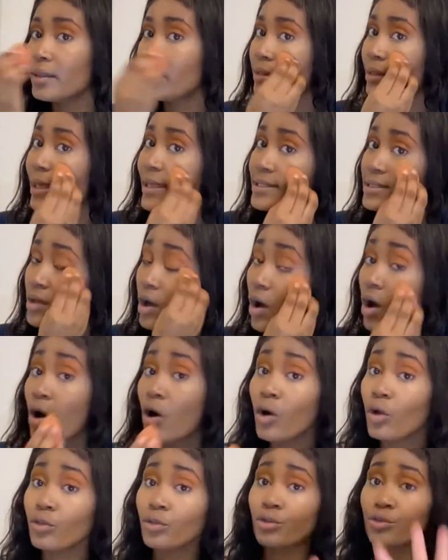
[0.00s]
That's
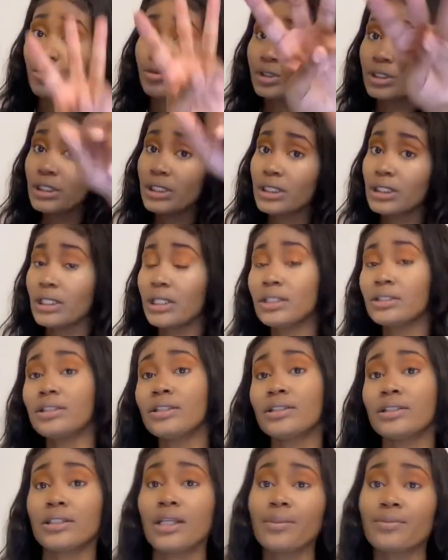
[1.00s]
all. Three easy
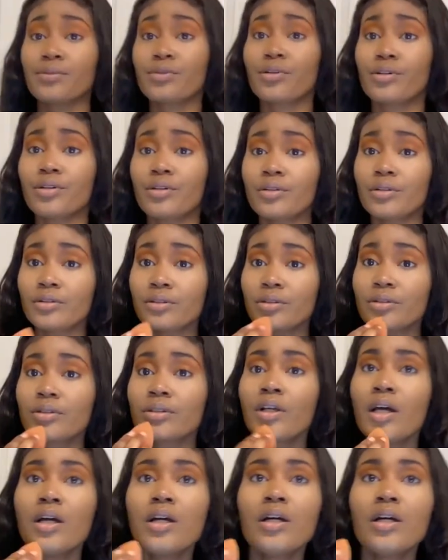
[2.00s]
steps, girls.